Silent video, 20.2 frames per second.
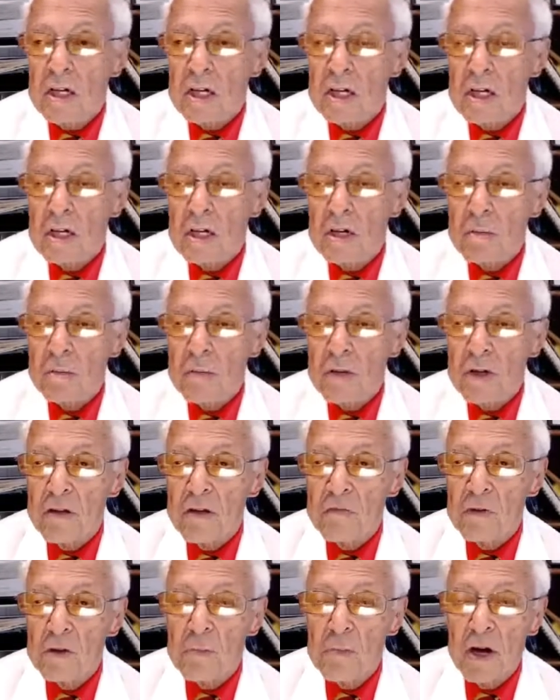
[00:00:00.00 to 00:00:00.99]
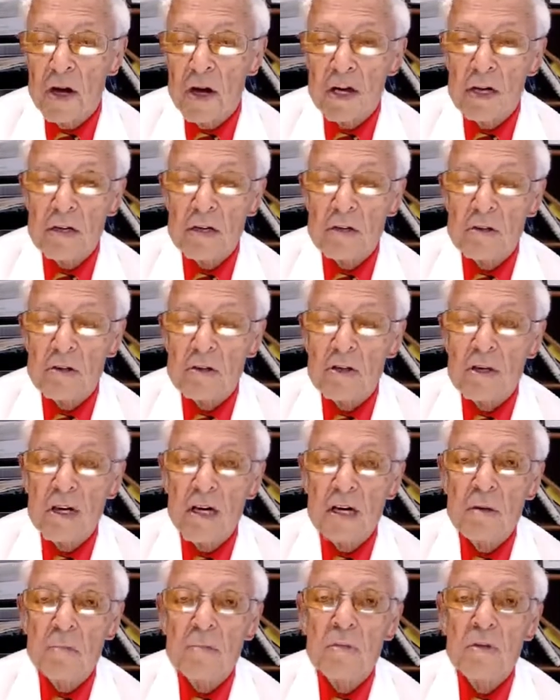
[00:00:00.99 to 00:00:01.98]
If you buy it under the
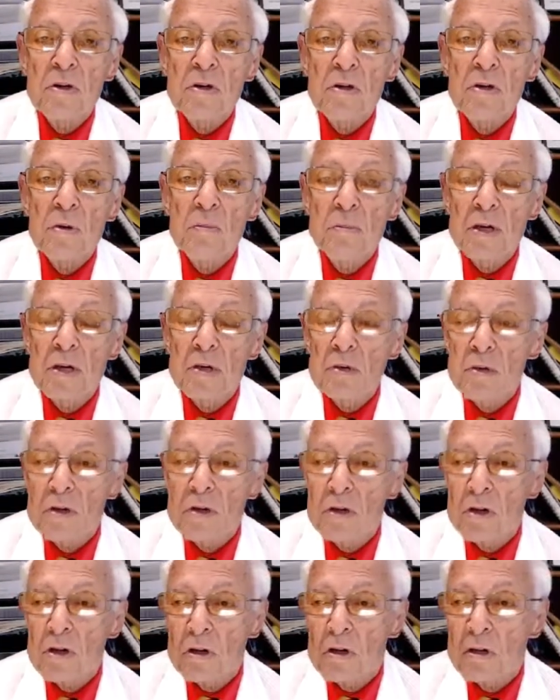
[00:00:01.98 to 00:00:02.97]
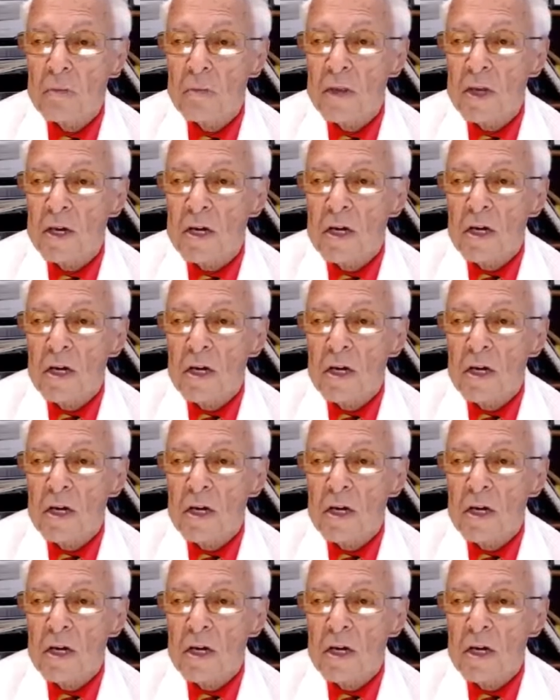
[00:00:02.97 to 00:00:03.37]
name ubiquinol,